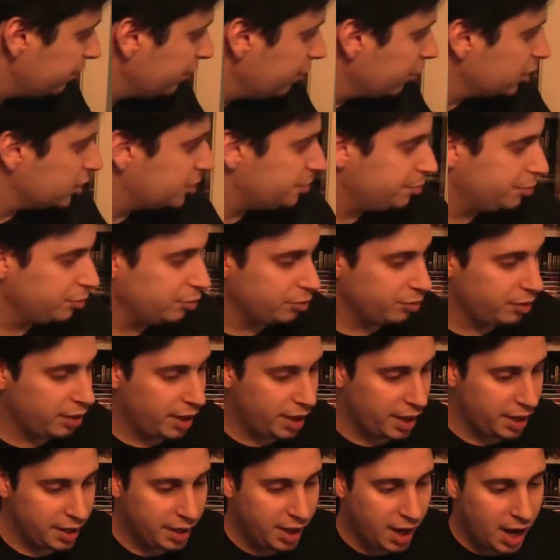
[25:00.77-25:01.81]
First
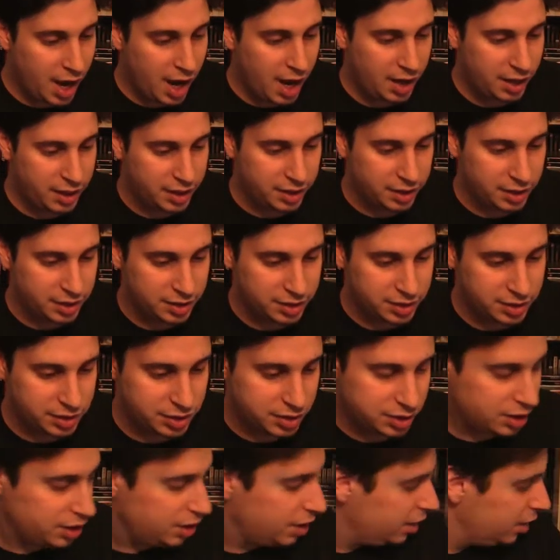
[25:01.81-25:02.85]
Blu-ray I got
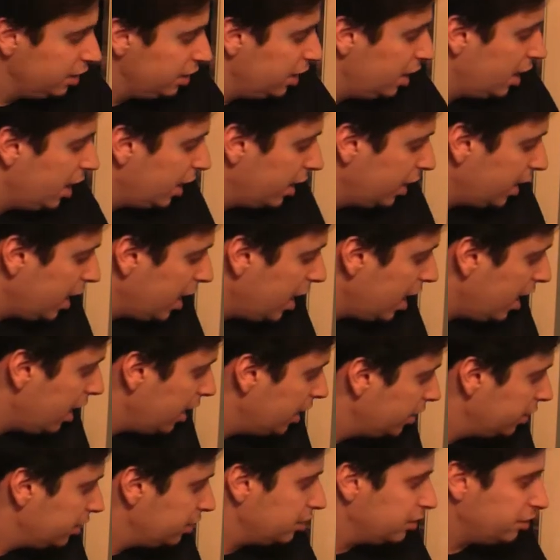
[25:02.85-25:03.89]
is I
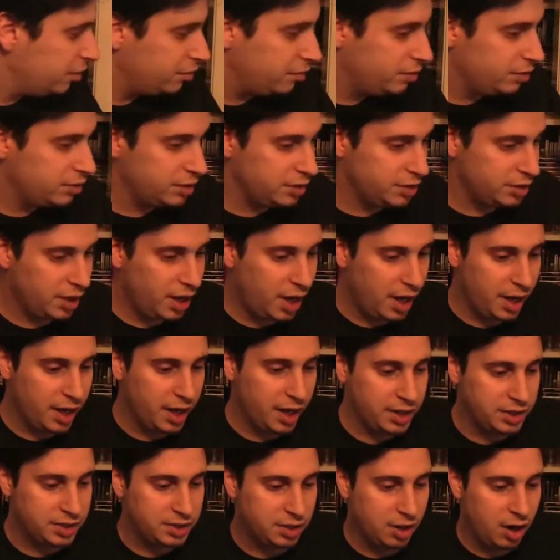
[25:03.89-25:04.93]
got
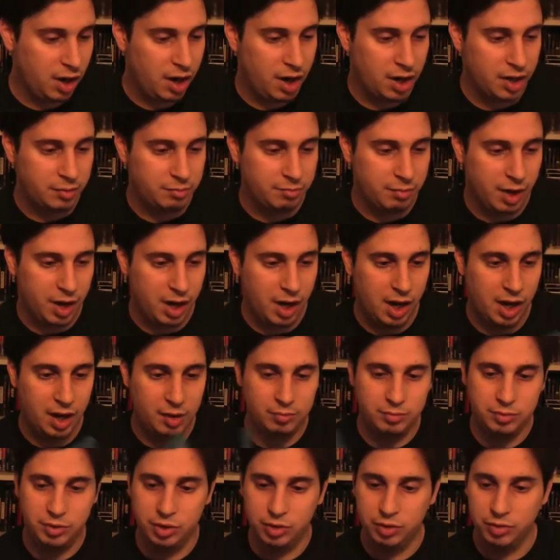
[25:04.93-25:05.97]
Dogma
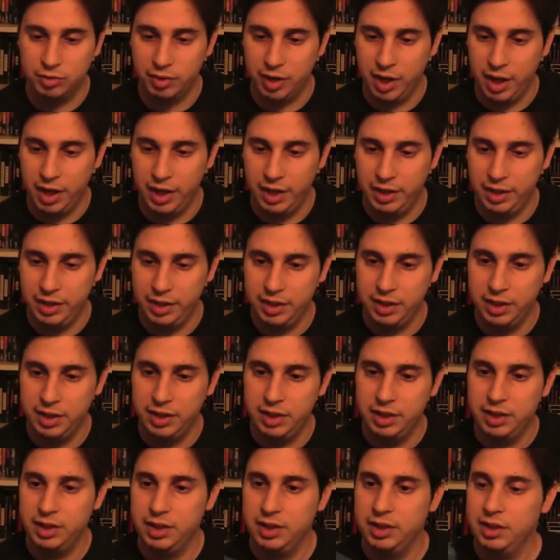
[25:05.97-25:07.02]
on Blu-ray.
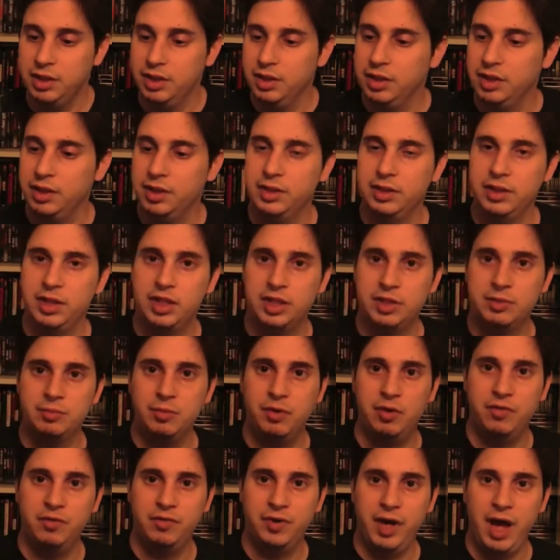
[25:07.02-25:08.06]
This
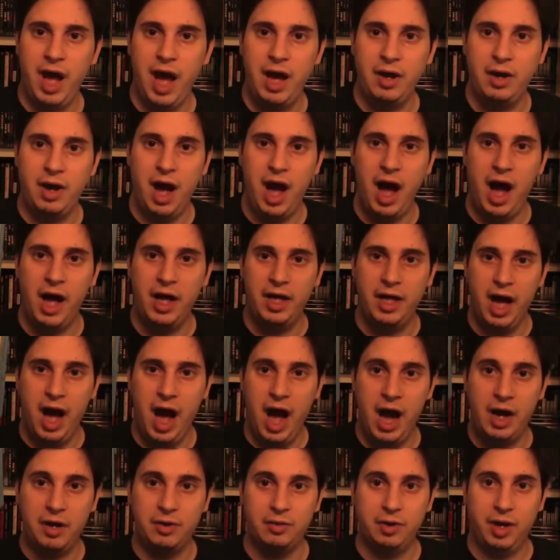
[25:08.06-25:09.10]
movie,
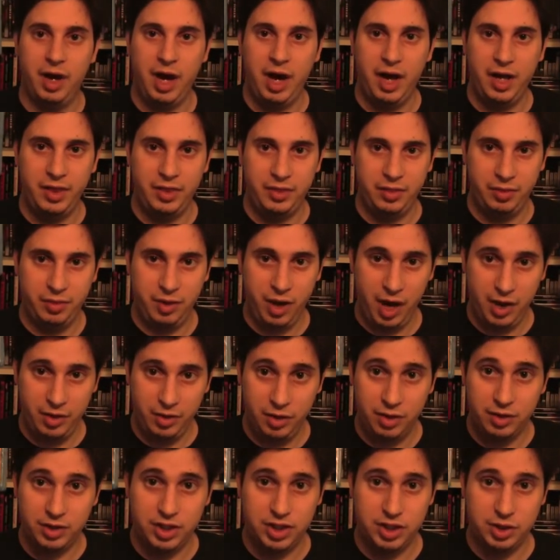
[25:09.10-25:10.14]
I
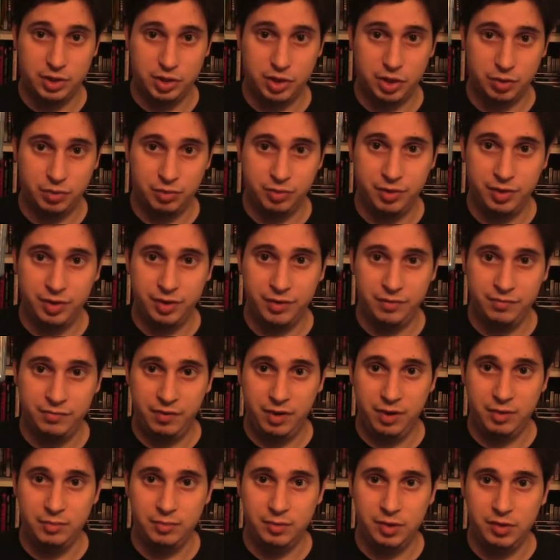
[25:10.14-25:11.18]
thought this was a really
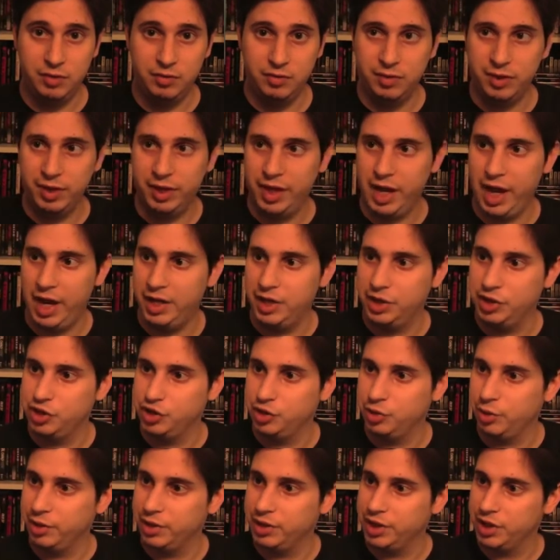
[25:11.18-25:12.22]
fun movie. I
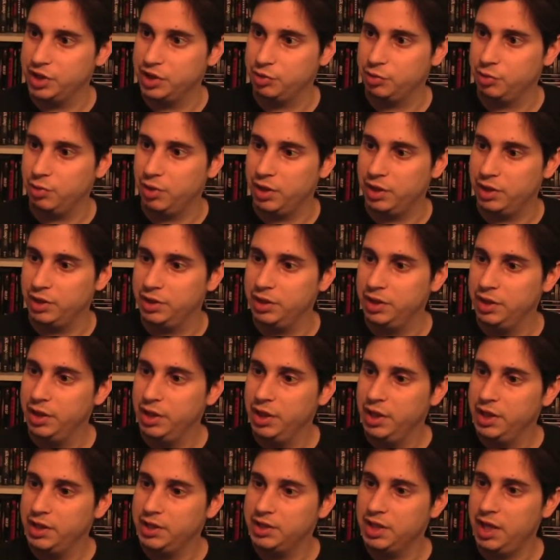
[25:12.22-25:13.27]
enjoyed this one.
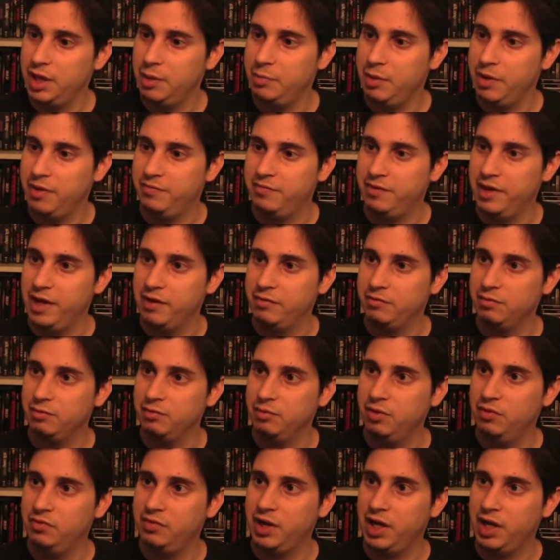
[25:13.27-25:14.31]
It's not my favorite
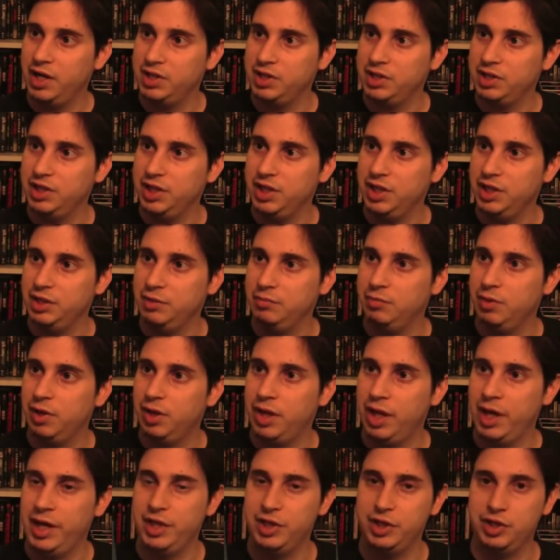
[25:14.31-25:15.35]
movie I've seen,
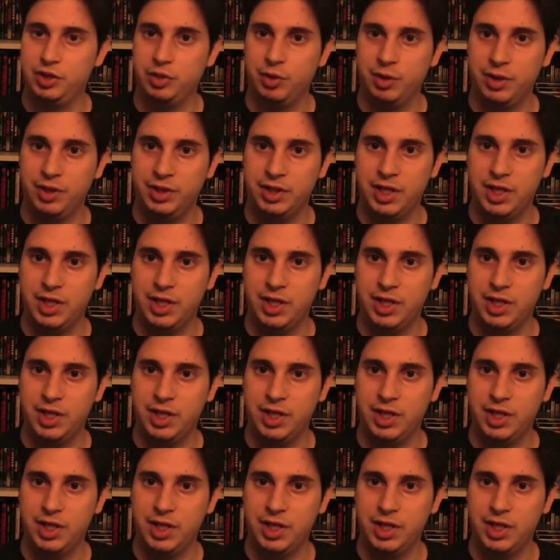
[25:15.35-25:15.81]
but I enjoyed